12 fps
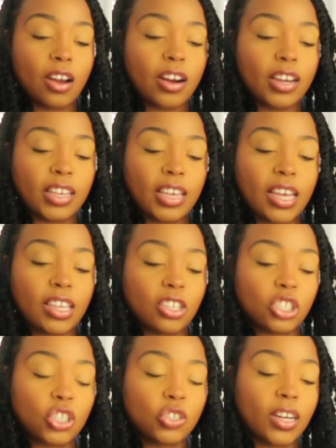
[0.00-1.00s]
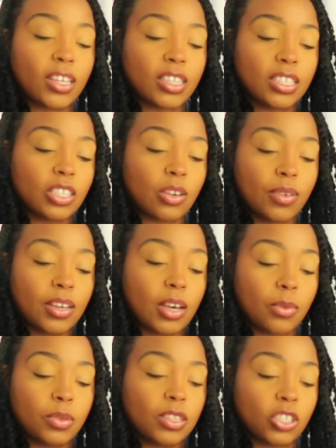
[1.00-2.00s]
All right, yeah, your strength is going
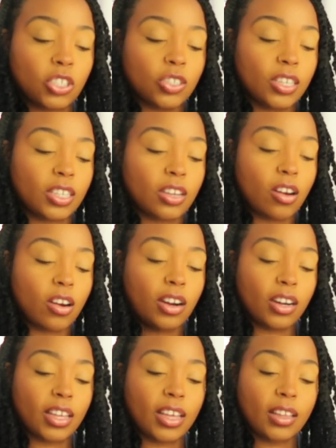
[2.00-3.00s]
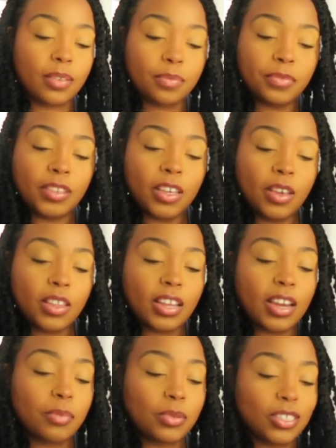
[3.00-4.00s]
up with the Strength card. Yeah,
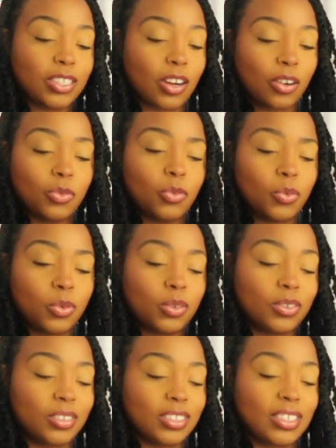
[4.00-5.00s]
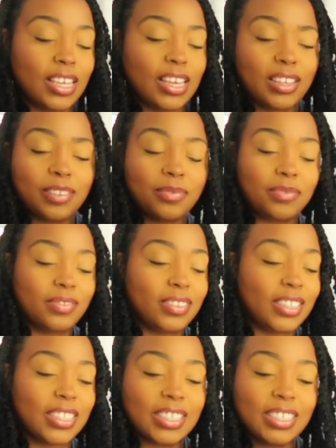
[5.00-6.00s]
Empress card. Ooh, yeah,
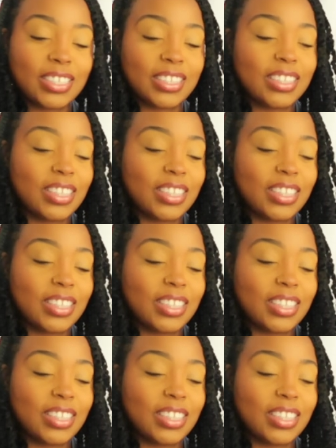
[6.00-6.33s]
listen.